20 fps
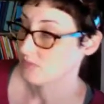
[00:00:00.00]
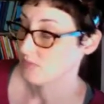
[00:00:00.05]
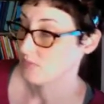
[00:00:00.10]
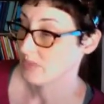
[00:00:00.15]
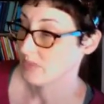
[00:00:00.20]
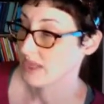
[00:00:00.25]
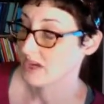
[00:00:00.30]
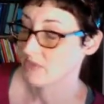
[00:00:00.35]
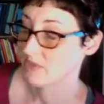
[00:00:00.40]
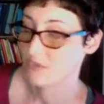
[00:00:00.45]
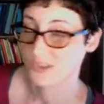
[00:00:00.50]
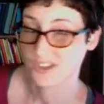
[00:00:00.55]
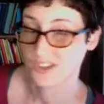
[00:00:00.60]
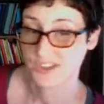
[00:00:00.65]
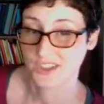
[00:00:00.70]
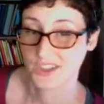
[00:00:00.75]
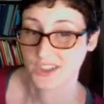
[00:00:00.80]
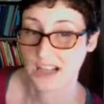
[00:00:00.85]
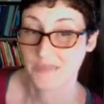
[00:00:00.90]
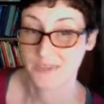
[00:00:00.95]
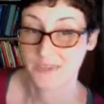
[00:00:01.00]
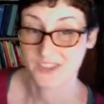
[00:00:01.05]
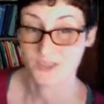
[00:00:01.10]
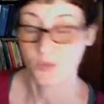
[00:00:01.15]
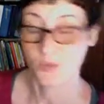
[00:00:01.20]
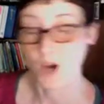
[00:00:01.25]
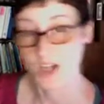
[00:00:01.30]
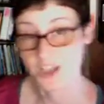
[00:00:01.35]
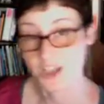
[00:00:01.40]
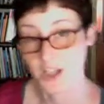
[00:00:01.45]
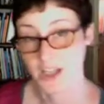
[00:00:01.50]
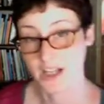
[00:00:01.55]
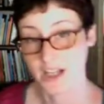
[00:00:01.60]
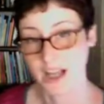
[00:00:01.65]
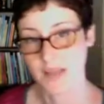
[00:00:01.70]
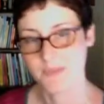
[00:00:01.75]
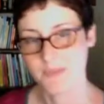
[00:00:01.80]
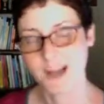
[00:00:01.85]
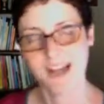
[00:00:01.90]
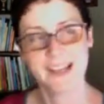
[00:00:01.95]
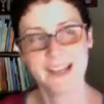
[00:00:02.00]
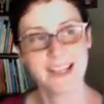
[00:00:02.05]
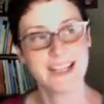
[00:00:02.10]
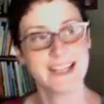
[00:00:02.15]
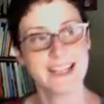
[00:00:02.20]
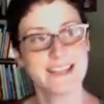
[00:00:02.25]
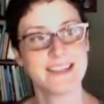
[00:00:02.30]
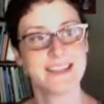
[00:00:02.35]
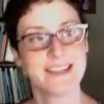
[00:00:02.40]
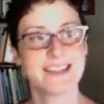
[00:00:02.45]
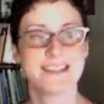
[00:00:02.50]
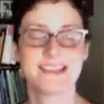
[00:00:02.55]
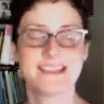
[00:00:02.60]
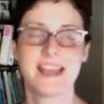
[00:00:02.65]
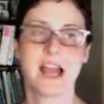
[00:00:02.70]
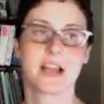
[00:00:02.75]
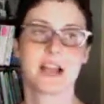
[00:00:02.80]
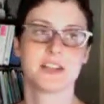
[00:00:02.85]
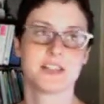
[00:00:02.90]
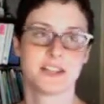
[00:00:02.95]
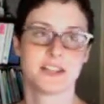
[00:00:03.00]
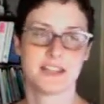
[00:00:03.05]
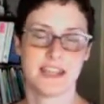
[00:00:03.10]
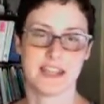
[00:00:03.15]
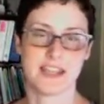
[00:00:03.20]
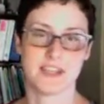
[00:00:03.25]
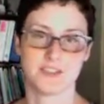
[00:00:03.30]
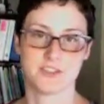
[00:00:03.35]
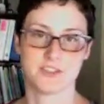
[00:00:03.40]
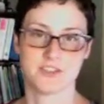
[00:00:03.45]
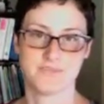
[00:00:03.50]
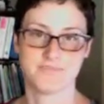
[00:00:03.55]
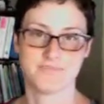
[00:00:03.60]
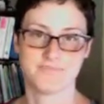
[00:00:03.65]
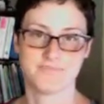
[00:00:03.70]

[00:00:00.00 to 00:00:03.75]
but unfortunately, I've been swatching. I'm not getting the exact gauge.